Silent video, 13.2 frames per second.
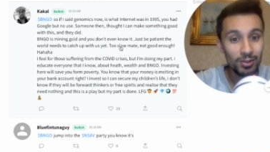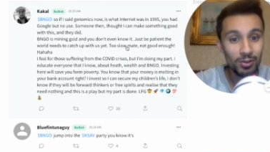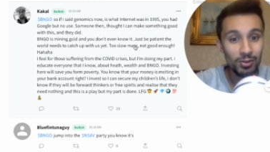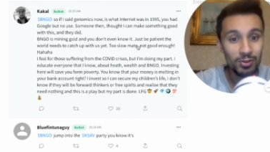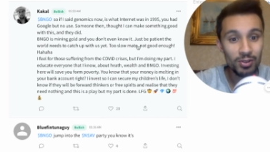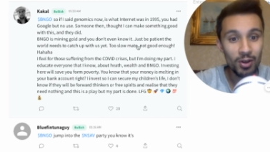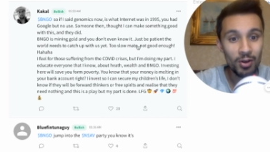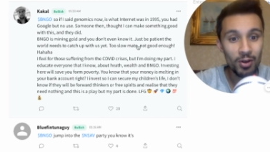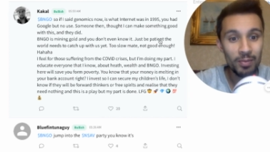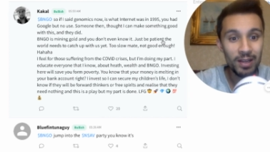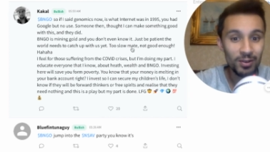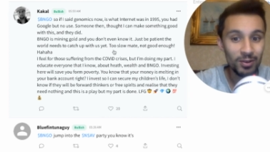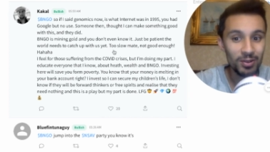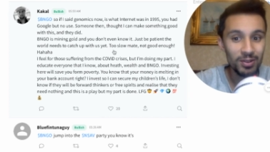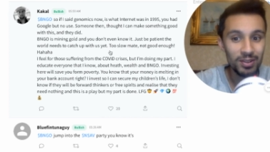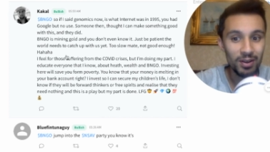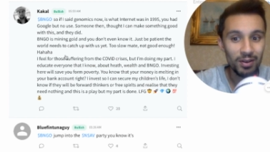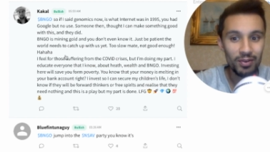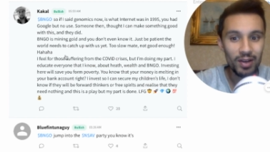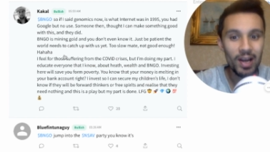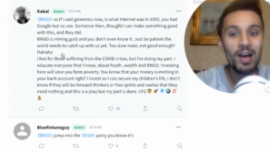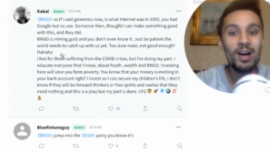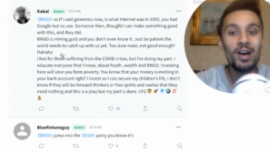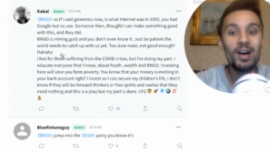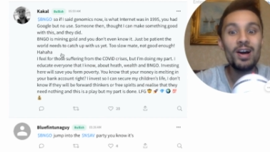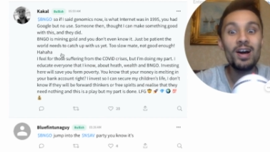Too slow, mate, not good enough.
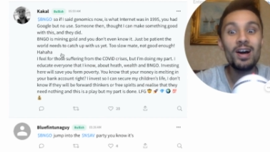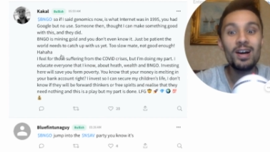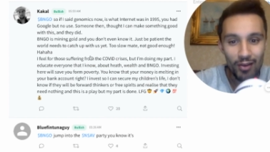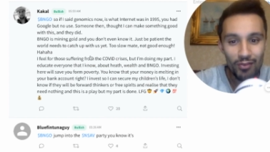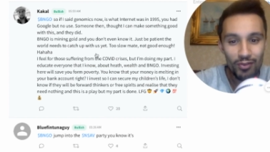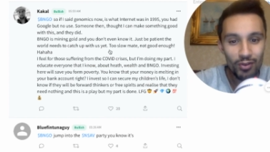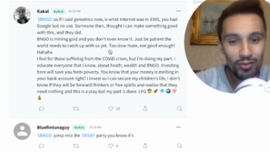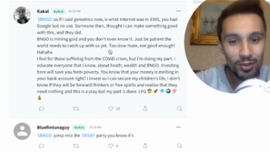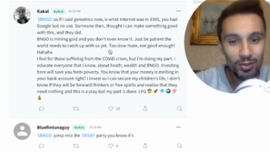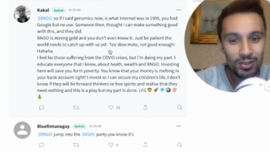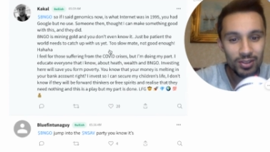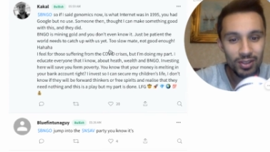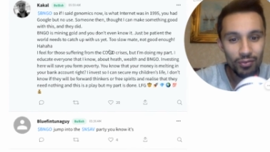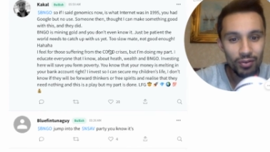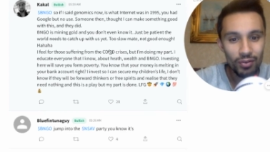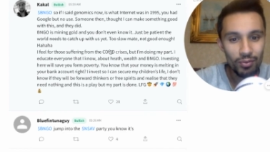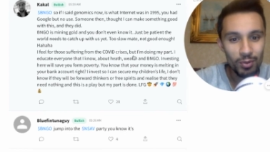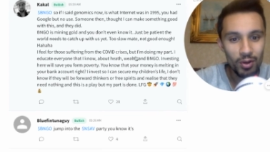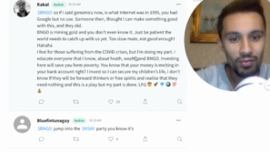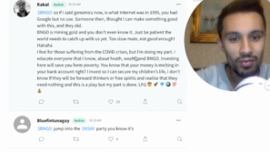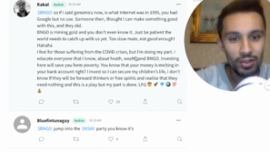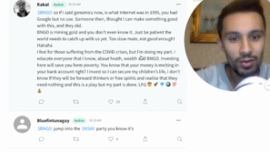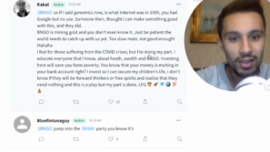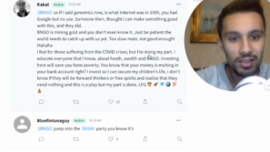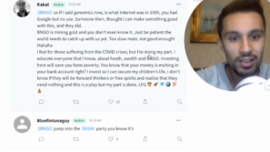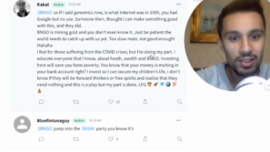Haha. I feel for those suffering from COVID
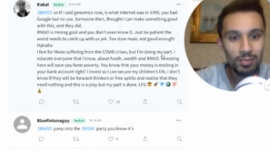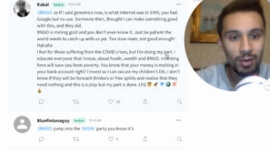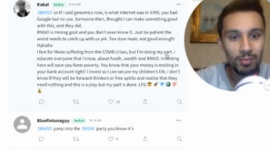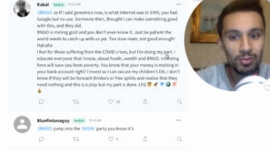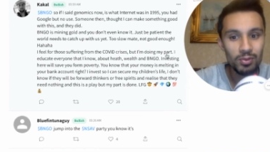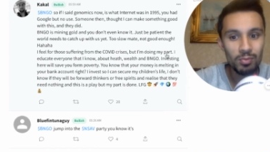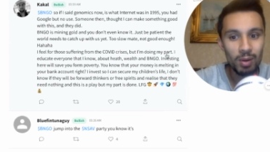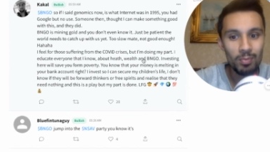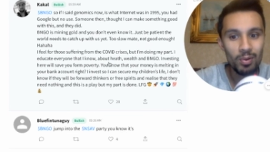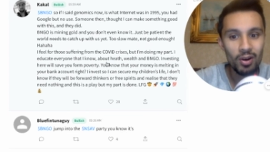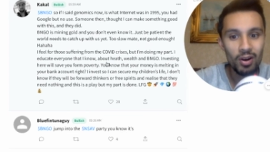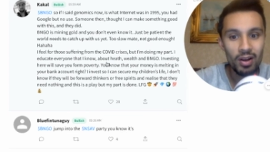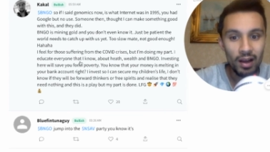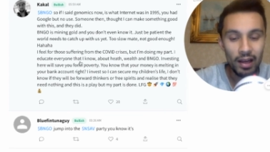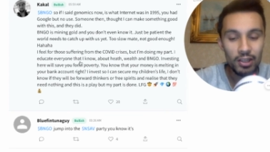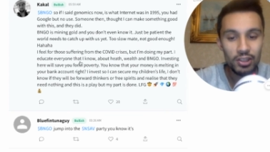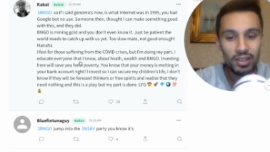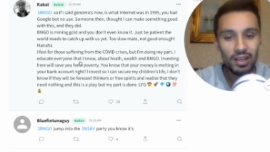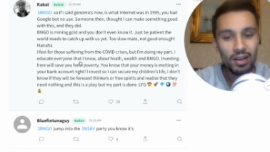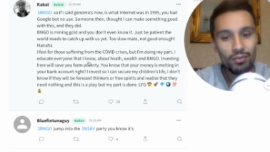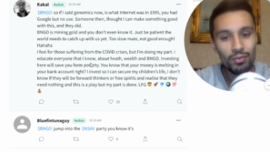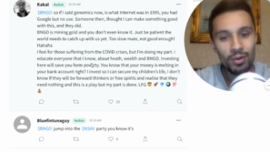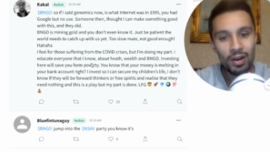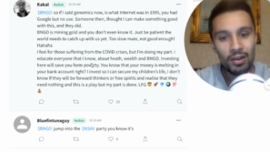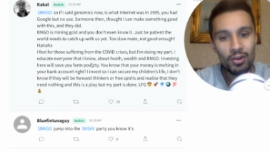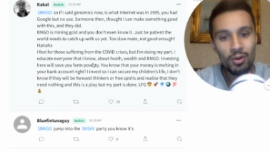crisis, but I'm doing my part. I educate
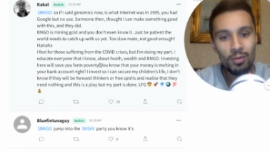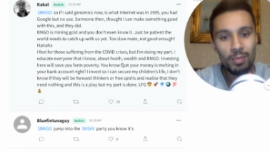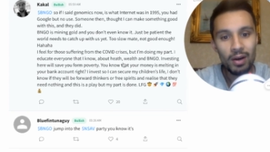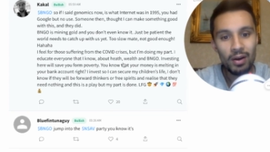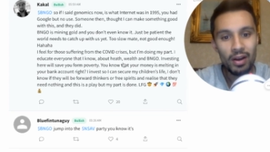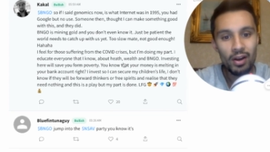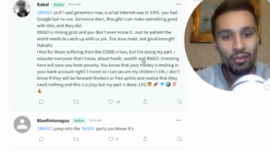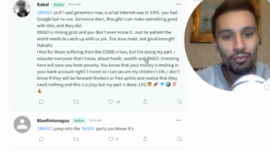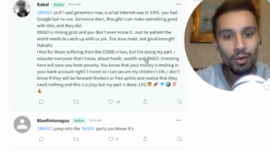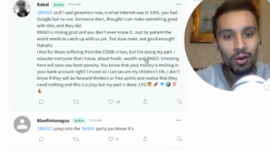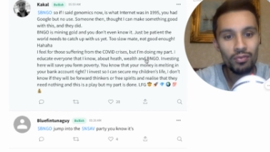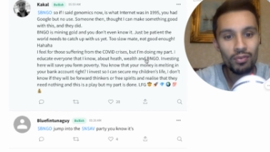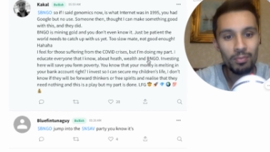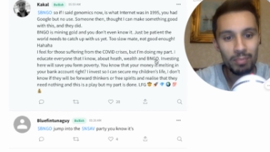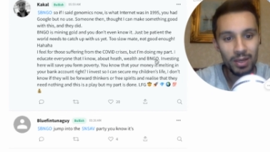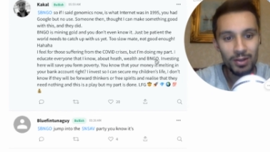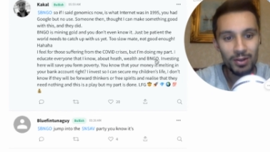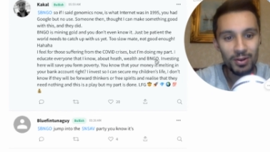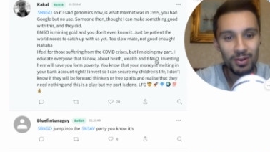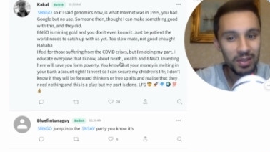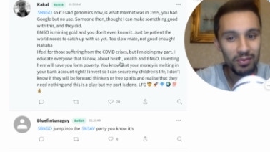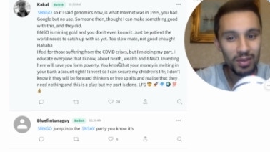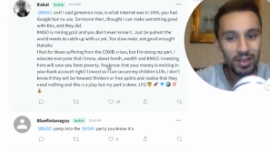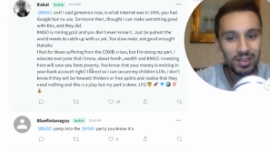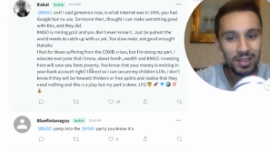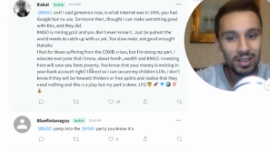everyone I know about health, wealth, and bingo.
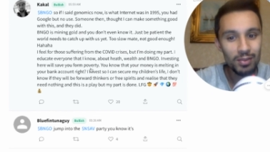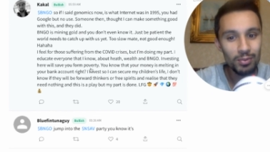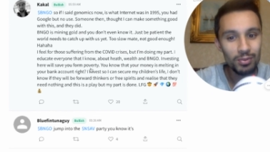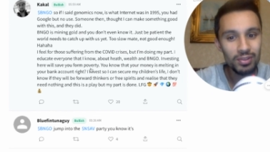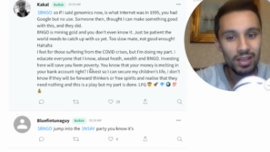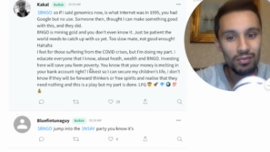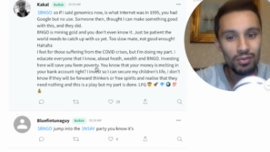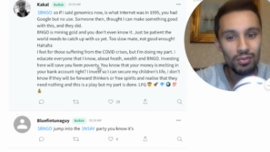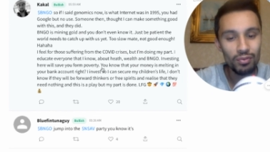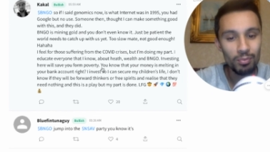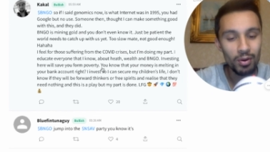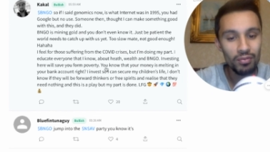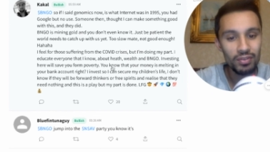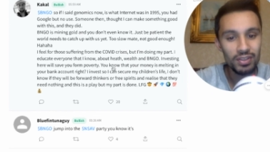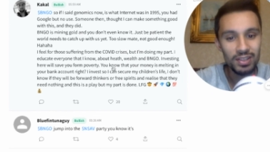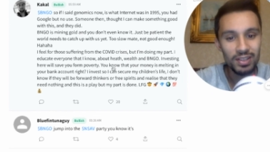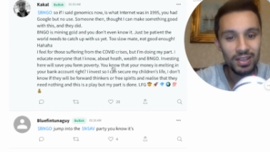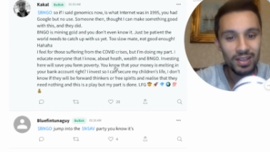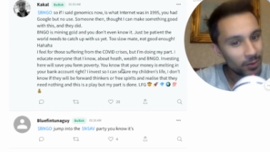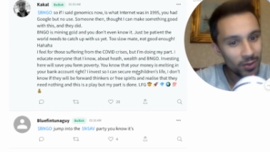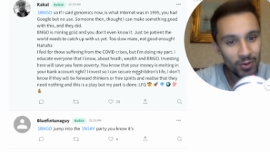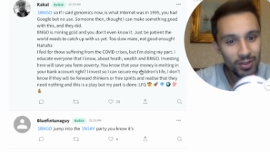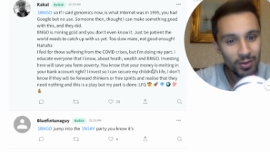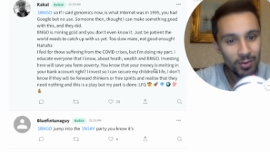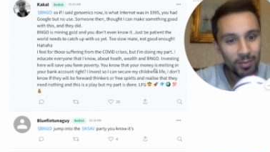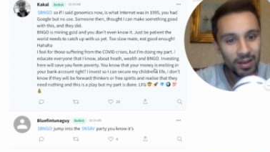Investing here will save you from poverty. You know
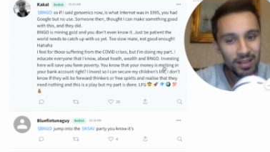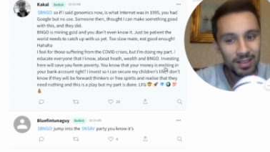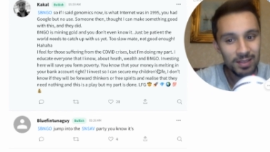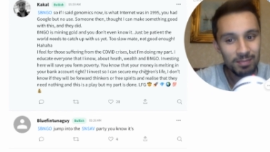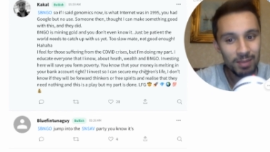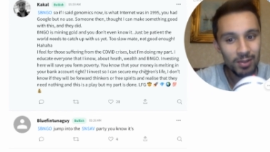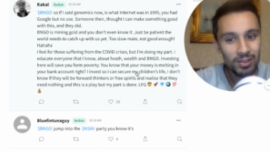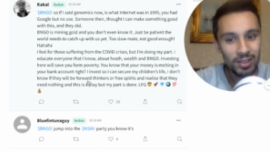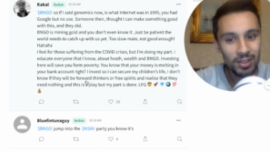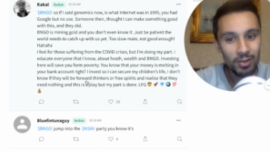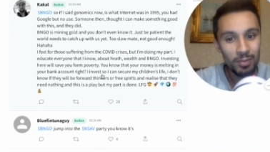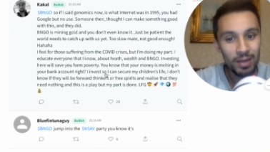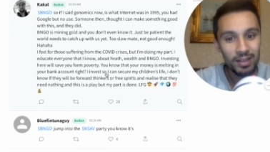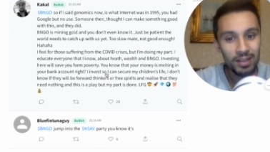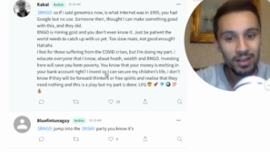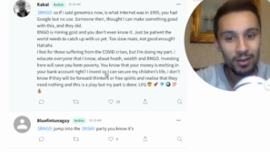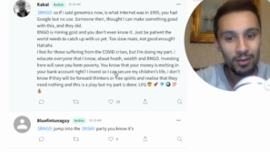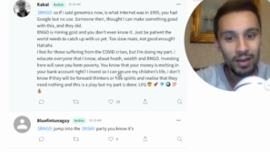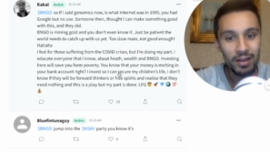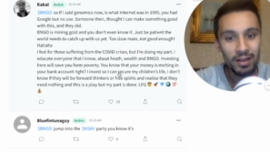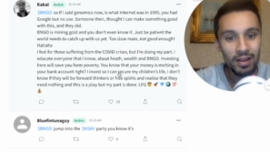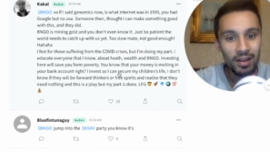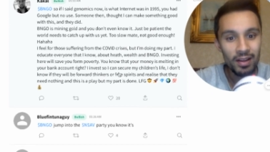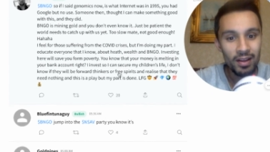that your money is melting in your bank account, right?